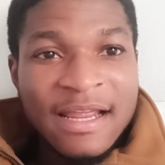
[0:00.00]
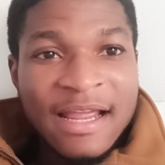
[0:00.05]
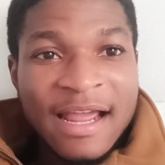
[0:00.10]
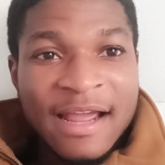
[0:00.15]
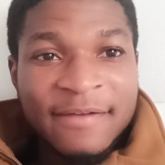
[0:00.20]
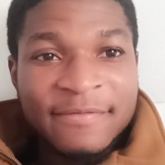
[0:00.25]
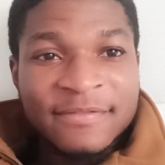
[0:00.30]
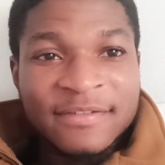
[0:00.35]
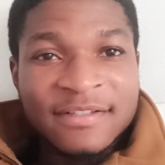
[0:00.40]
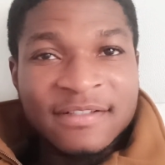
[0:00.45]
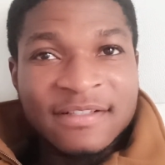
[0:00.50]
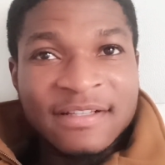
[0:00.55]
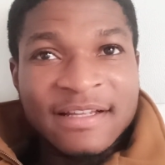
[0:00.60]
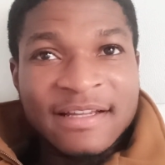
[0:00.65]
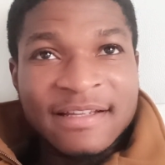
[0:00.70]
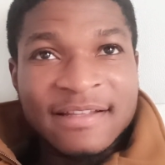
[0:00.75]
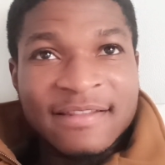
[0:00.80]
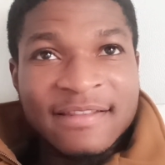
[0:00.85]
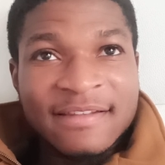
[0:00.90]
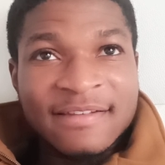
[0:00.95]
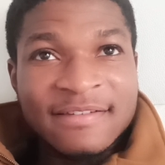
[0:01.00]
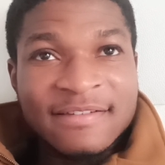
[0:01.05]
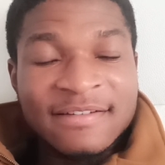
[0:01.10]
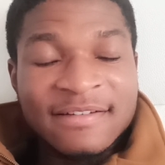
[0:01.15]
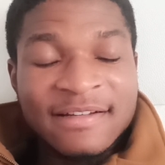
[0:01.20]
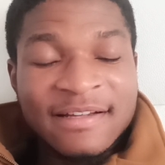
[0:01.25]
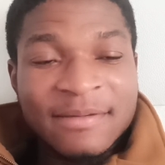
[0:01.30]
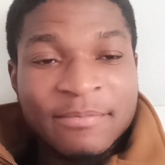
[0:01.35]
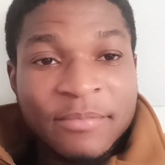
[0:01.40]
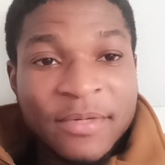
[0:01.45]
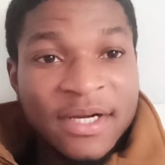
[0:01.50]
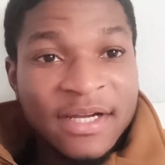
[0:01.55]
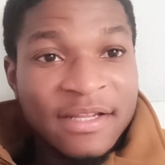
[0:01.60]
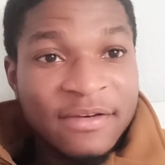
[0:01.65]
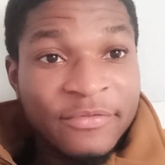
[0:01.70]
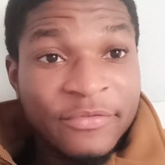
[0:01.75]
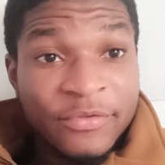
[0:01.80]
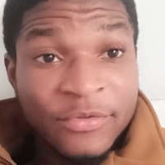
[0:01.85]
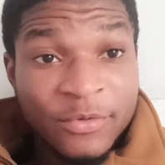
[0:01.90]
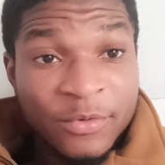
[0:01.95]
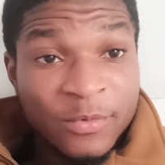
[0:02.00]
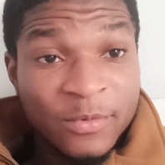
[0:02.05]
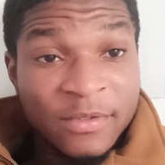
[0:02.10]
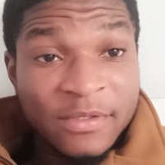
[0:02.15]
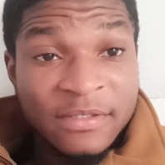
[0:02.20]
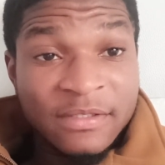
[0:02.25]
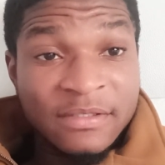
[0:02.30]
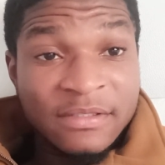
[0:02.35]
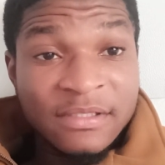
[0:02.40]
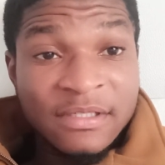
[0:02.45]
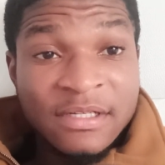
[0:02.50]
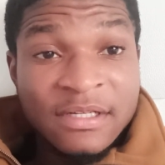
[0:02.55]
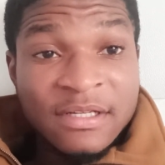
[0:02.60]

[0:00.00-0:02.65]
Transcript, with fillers: after like things like buying fuel